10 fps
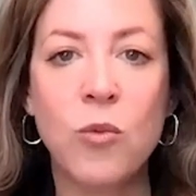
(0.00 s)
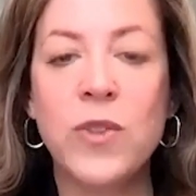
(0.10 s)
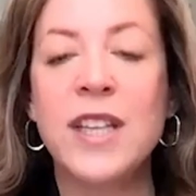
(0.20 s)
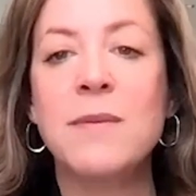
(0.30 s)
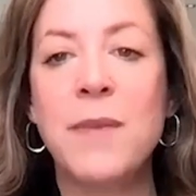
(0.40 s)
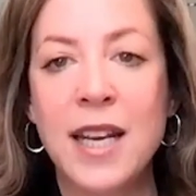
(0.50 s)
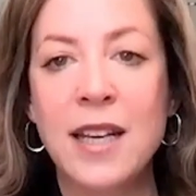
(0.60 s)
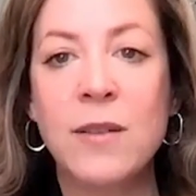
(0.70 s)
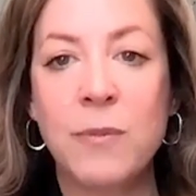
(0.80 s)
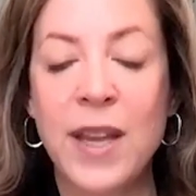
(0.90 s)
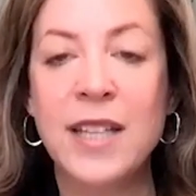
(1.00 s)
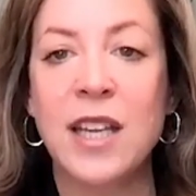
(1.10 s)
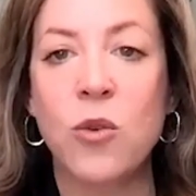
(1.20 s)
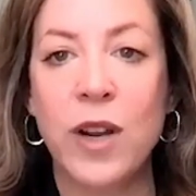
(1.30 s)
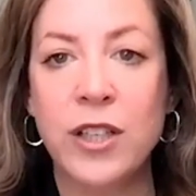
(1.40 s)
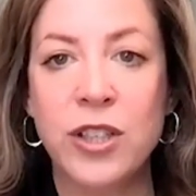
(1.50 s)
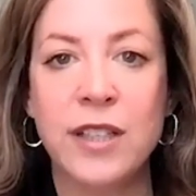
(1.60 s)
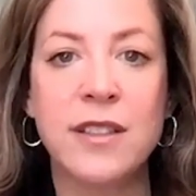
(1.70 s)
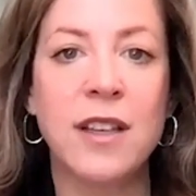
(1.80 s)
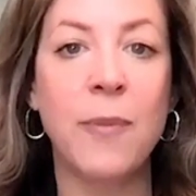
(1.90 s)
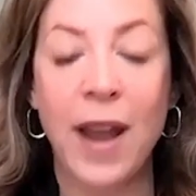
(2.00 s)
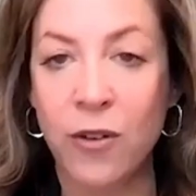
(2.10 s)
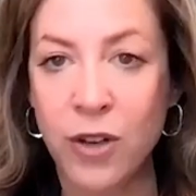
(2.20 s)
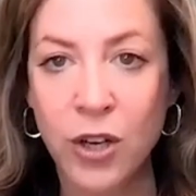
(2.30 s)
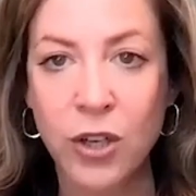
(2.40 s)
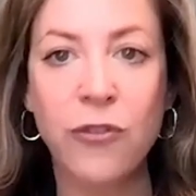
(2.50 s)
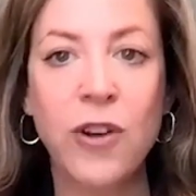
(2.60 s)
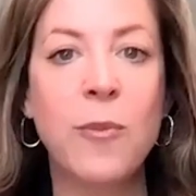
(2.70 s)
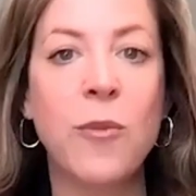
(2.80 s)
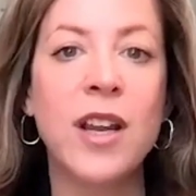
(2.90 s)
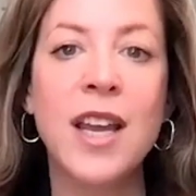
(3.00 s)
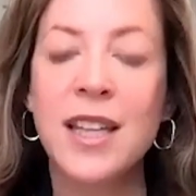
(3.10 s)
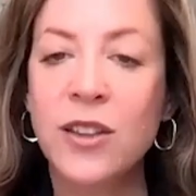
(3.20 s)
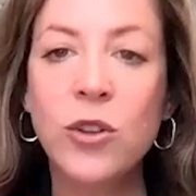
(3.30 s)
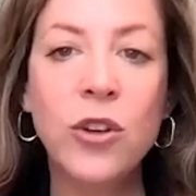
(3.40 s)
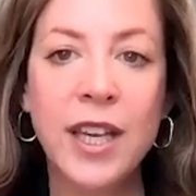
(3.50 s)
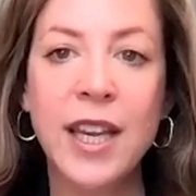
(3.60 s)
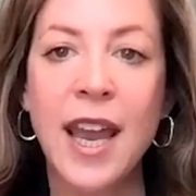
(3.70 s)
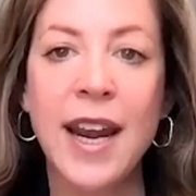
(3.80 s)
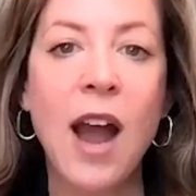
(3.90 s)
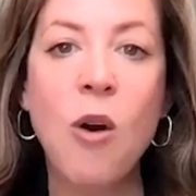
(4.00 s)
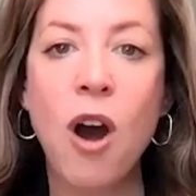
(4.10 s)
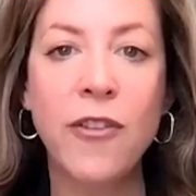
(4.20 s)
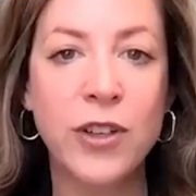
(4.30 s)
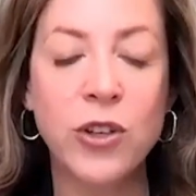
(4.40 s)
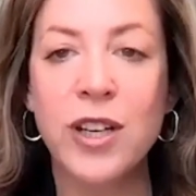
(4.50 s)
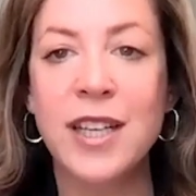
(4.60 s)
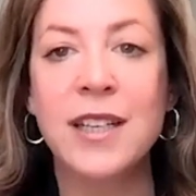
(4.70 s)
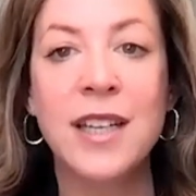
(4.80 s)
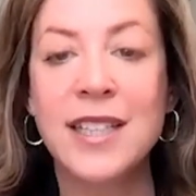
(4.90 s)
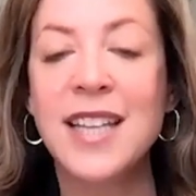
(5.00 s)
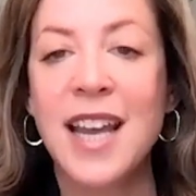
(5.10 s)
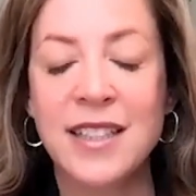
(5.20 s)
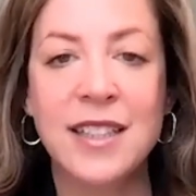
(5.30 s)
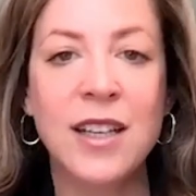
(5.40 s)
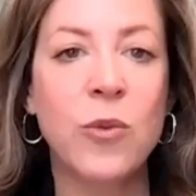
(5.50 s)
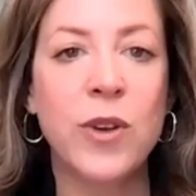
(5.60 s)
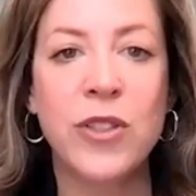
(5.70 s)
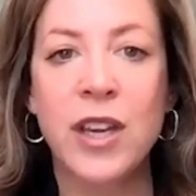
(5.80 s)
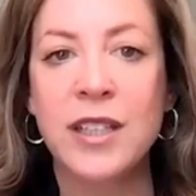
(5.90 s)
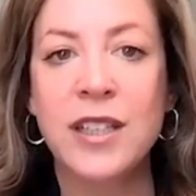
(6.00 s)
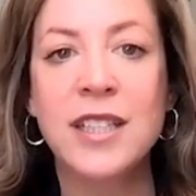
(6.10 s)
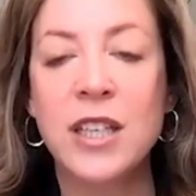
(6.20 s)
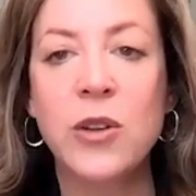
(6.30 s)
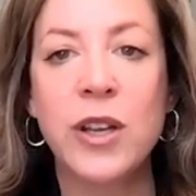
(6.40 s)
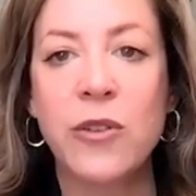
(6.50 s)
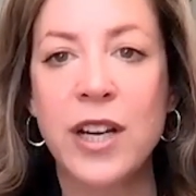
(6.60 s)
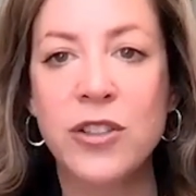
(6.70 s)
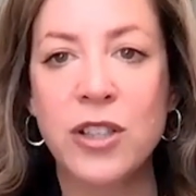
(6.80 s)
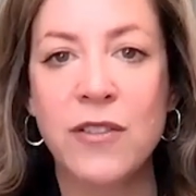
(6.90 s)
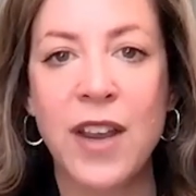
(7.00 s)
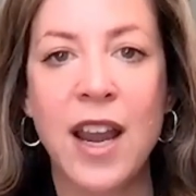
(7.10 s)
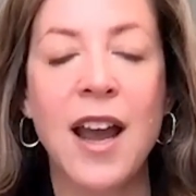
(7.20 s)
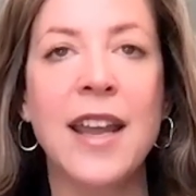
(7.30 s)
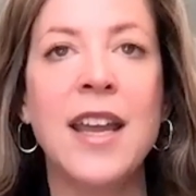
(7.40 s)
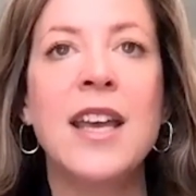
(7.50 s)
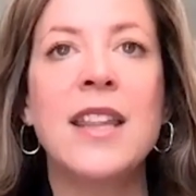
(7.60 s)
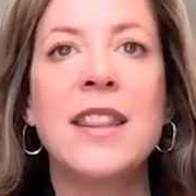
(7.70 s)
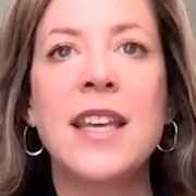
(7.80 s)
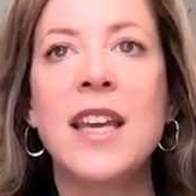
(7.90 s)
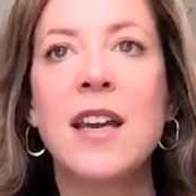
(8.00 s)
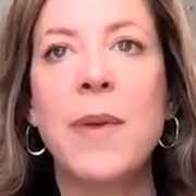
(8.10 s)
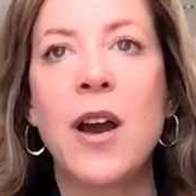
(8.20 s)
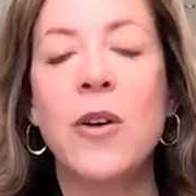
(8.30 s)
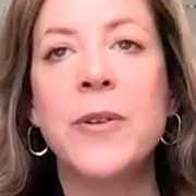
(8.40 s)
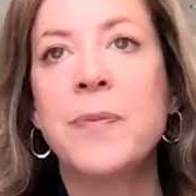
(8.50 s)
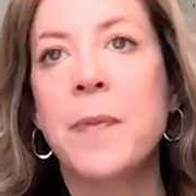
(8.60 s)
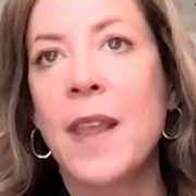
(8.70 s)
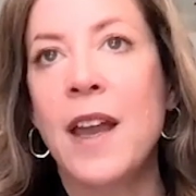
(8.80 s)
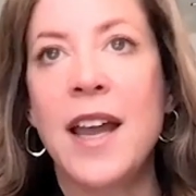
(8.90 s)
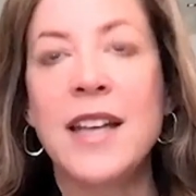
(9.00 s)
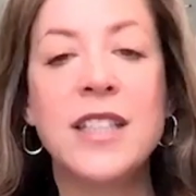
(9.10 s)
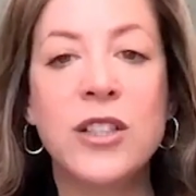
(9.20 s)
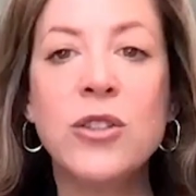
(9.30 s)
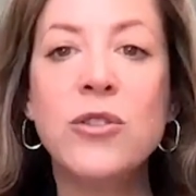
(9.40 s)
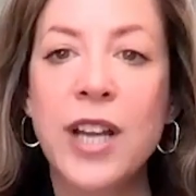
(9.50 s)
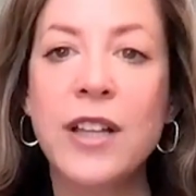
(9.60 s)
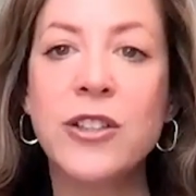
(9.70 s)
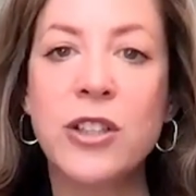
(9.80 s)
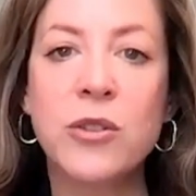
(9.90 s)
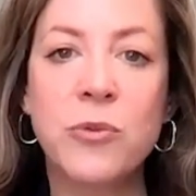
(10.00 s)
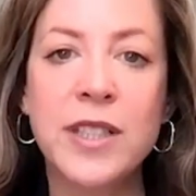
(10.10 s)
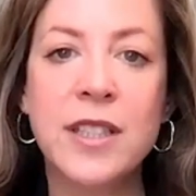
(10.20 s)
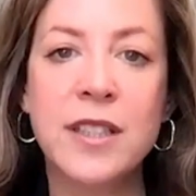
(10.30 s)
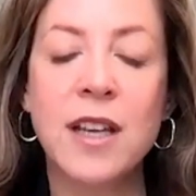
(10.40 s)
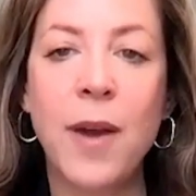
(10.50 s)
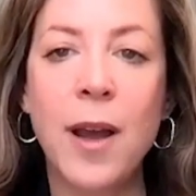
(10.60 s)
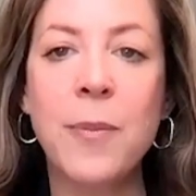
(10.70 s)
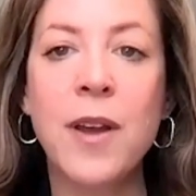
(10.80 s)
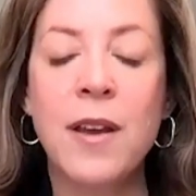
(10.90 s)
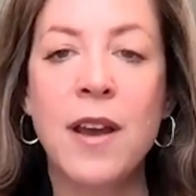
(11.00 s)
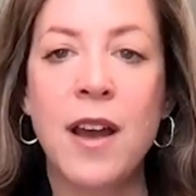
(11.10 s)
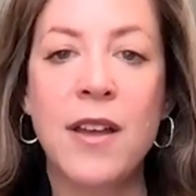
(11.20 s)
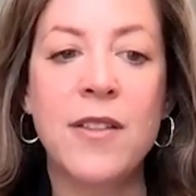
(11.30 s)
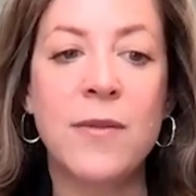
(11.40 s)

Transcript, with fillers: these main basic questions about your framework looking at how often you're going to test with the continued iteration of AI, thinking about uh, as these new challenges and risks come up, uh,